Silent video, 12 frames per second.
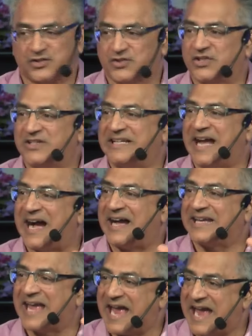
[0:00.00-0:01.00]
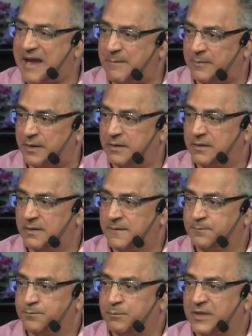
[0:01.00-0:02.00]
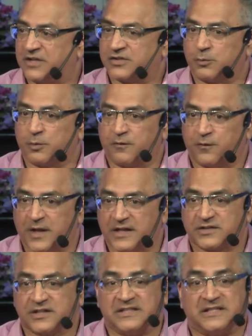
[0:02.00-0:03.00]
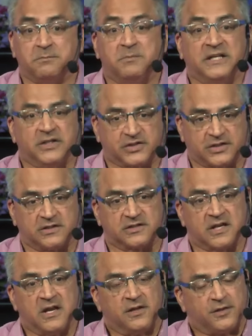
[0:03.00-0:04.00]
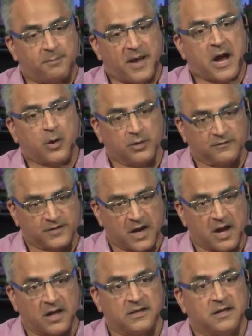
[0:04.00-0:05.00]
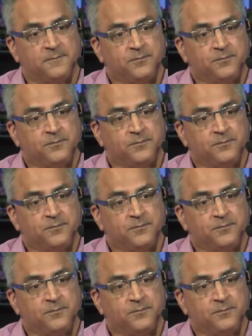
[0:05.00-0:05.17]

to the I am because it reflects and diminishes the power of God